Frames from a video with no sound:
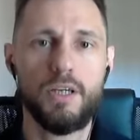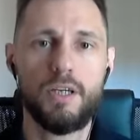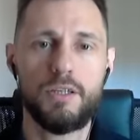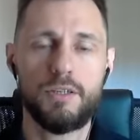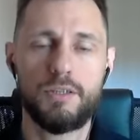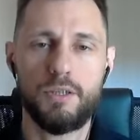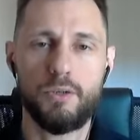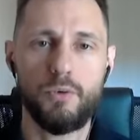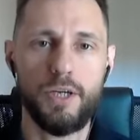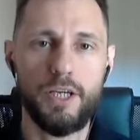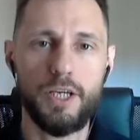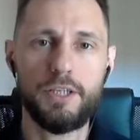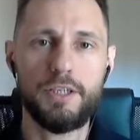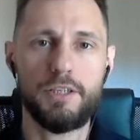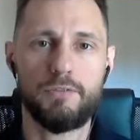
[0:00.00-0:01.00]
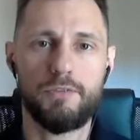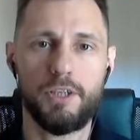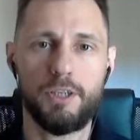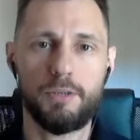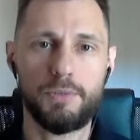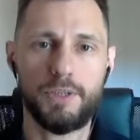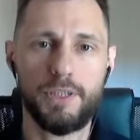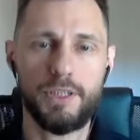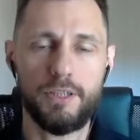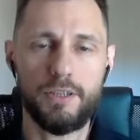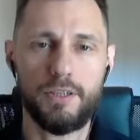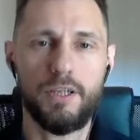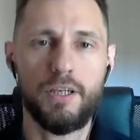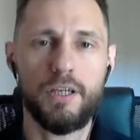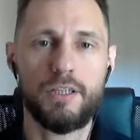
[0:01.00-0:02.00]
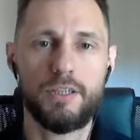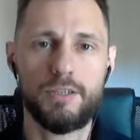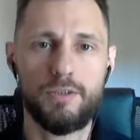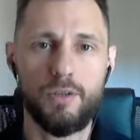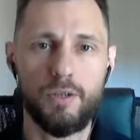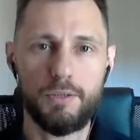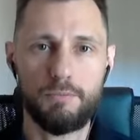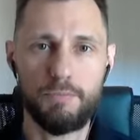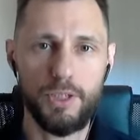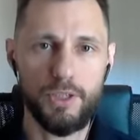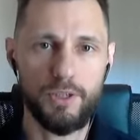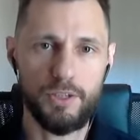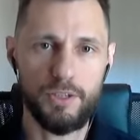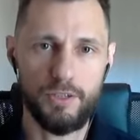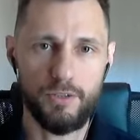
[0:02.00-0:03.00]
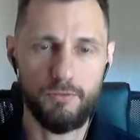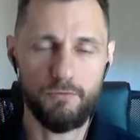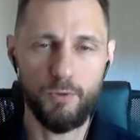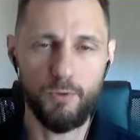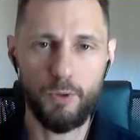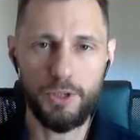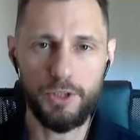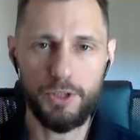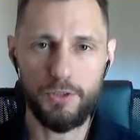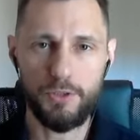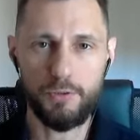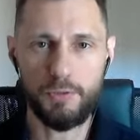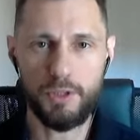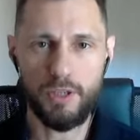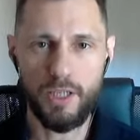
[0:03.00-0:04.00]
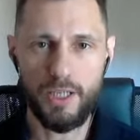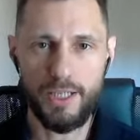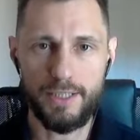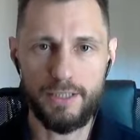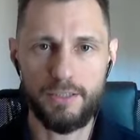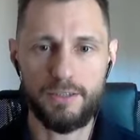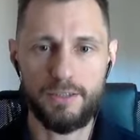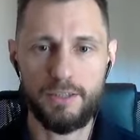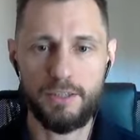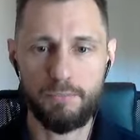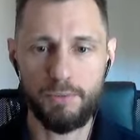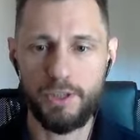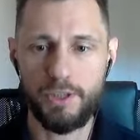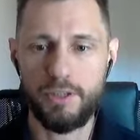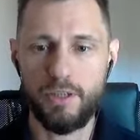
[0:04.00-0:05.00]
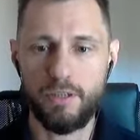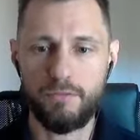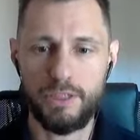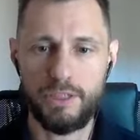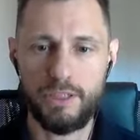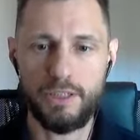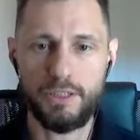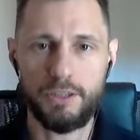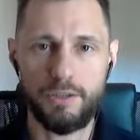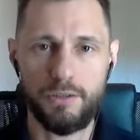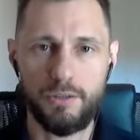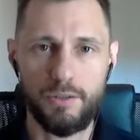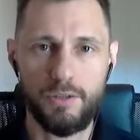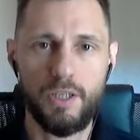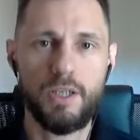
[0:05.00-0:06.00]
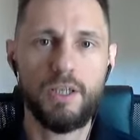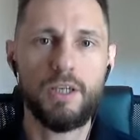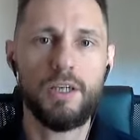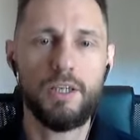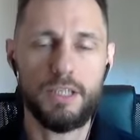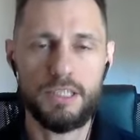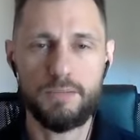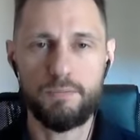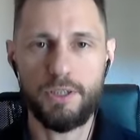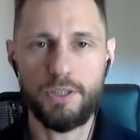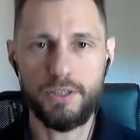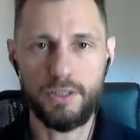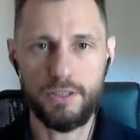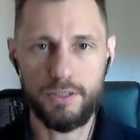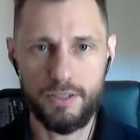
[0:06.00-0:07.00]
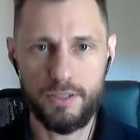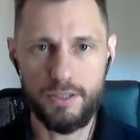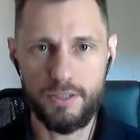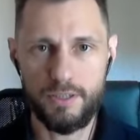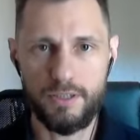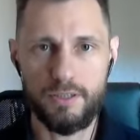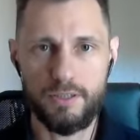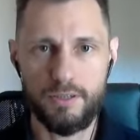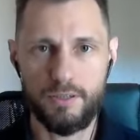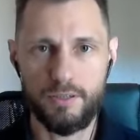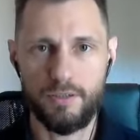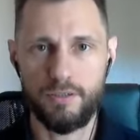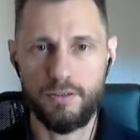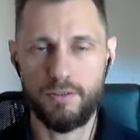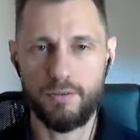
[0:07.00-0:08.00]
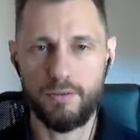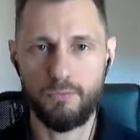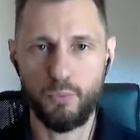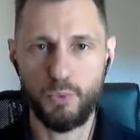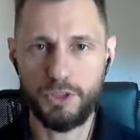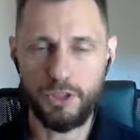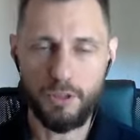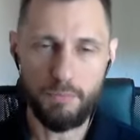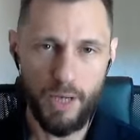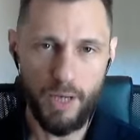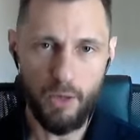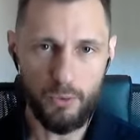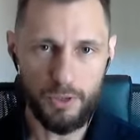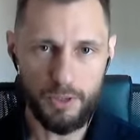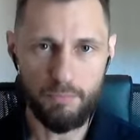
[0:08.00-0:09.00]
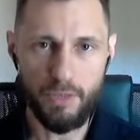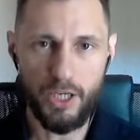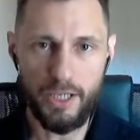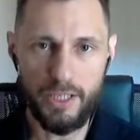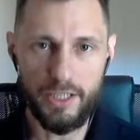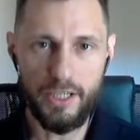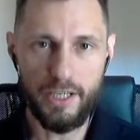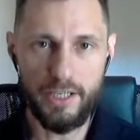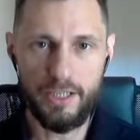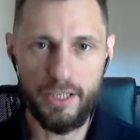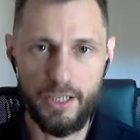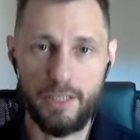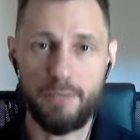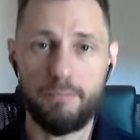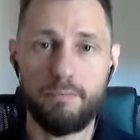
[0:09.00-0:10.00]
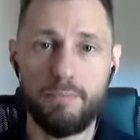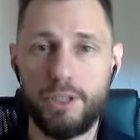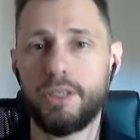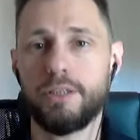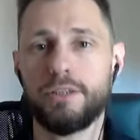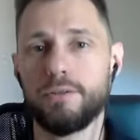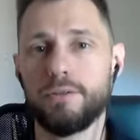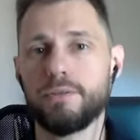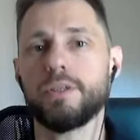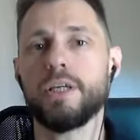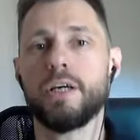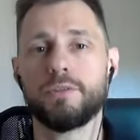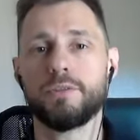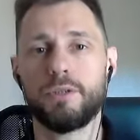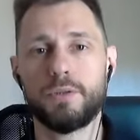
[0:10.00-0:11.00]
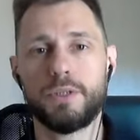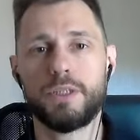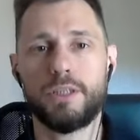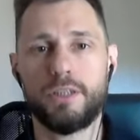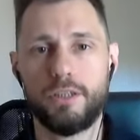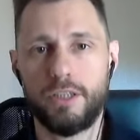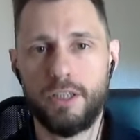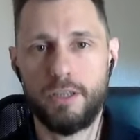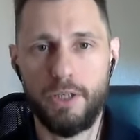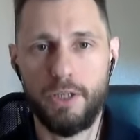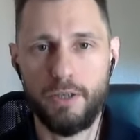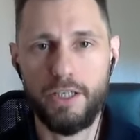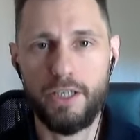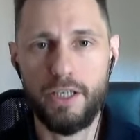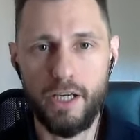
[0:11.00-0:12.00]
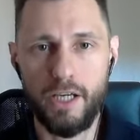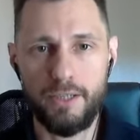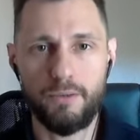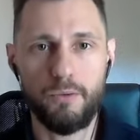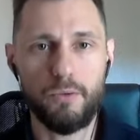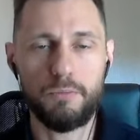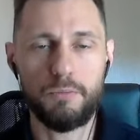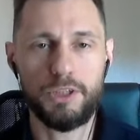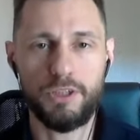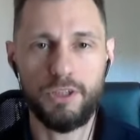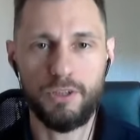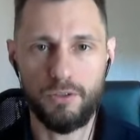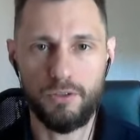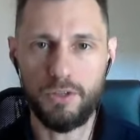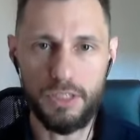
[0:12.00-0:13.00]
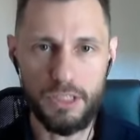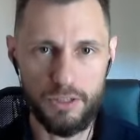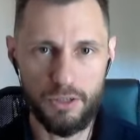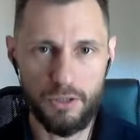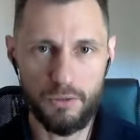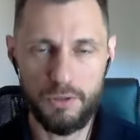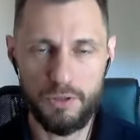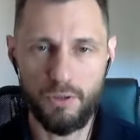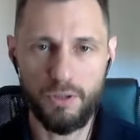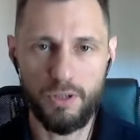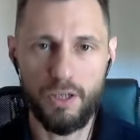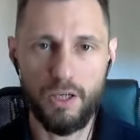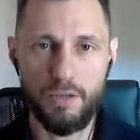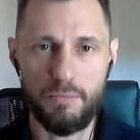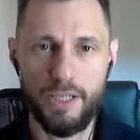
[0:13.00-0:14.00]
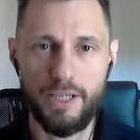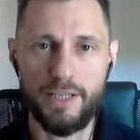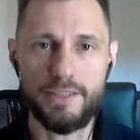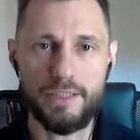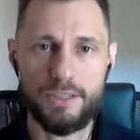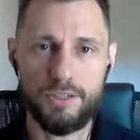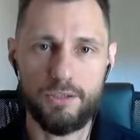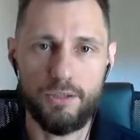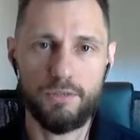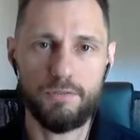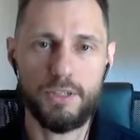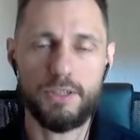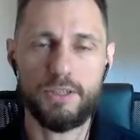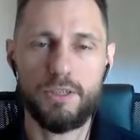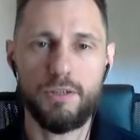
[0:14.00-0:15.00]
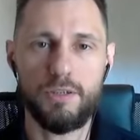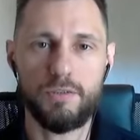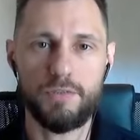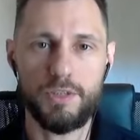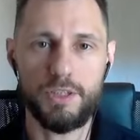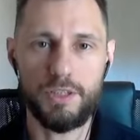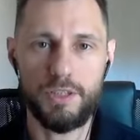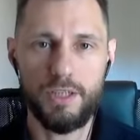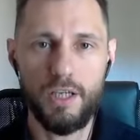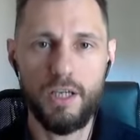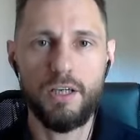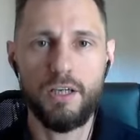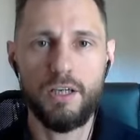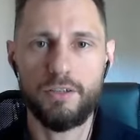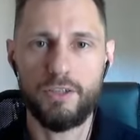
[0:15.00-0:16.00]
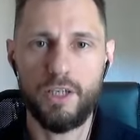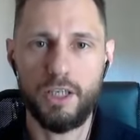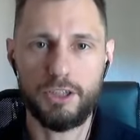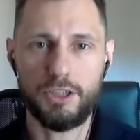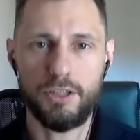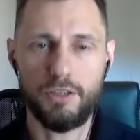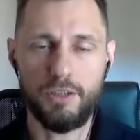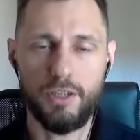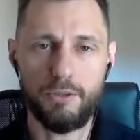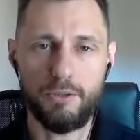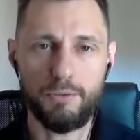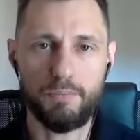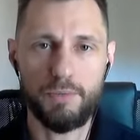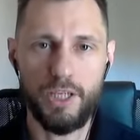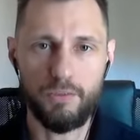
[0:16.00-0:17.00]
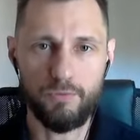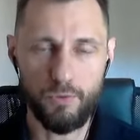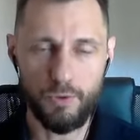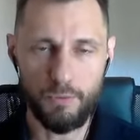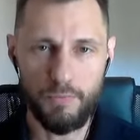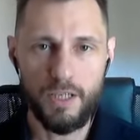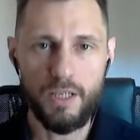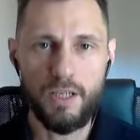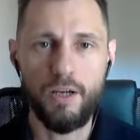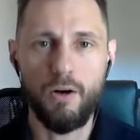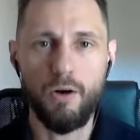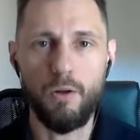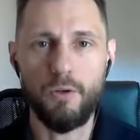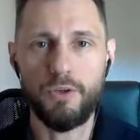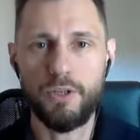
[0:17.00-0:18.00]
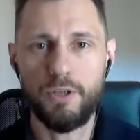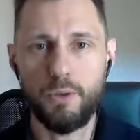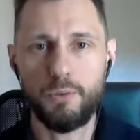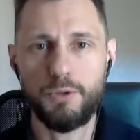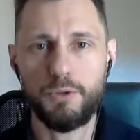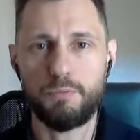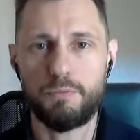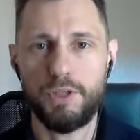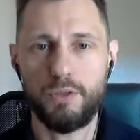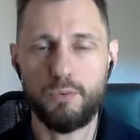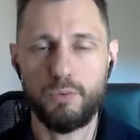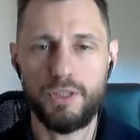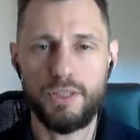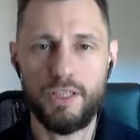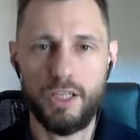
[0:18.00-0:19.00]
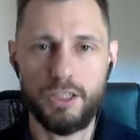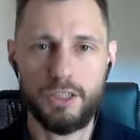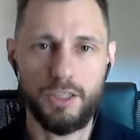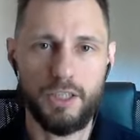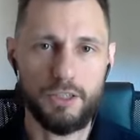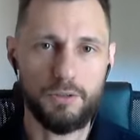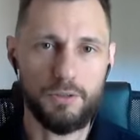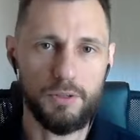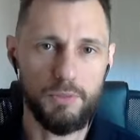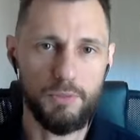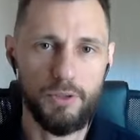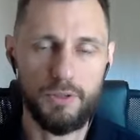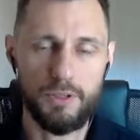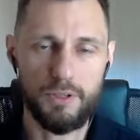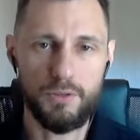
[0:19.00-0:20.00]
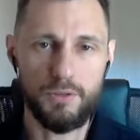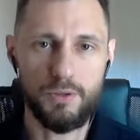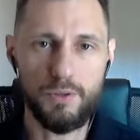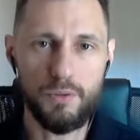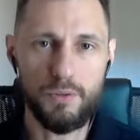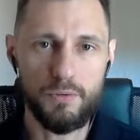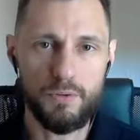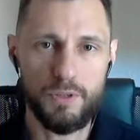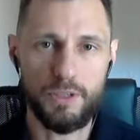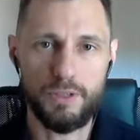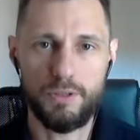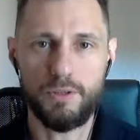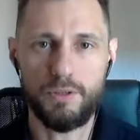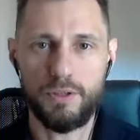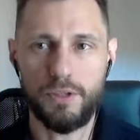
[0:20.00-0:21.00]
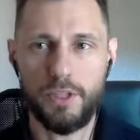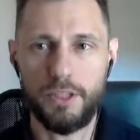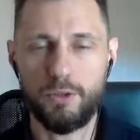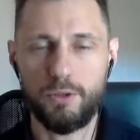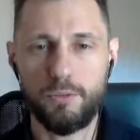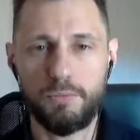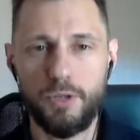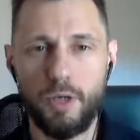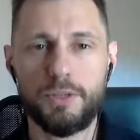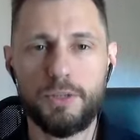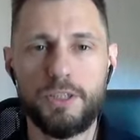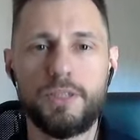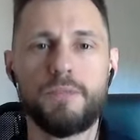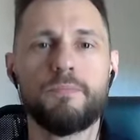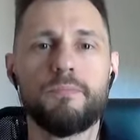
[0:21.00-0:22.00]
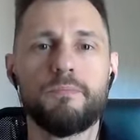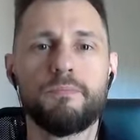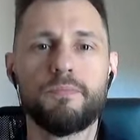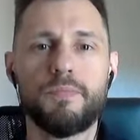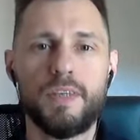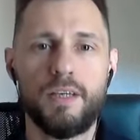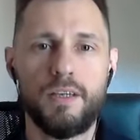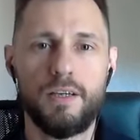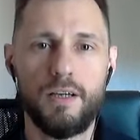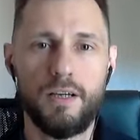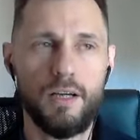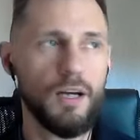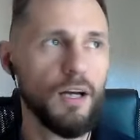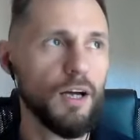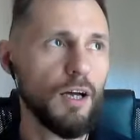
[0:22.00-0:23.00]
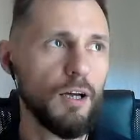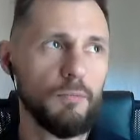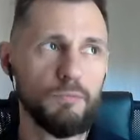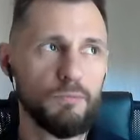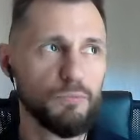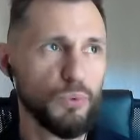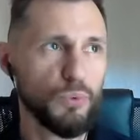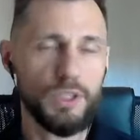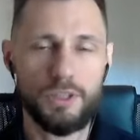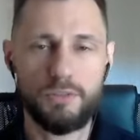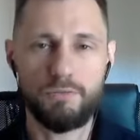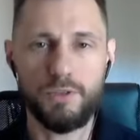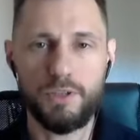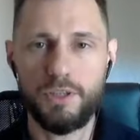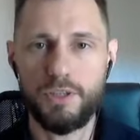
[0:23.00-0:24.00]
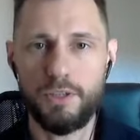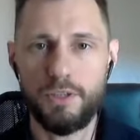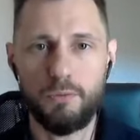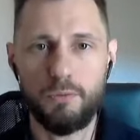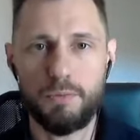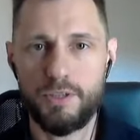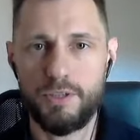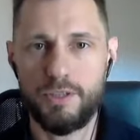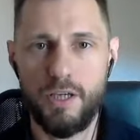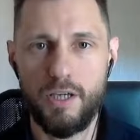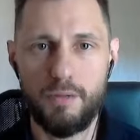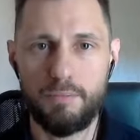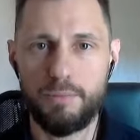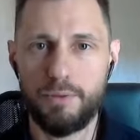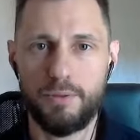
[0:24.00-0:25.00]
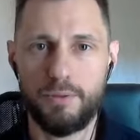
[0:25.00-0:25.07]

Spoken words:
so any developer can start building fully human-like, deeply conversational experiences which are powered by AI. But you don't have to know a single thing about AI or machine learning. Those all come as a service of the Dasha Cloud platform. All the code you build with Dasha actually belongs to you. It's your intellectual property, which really opens up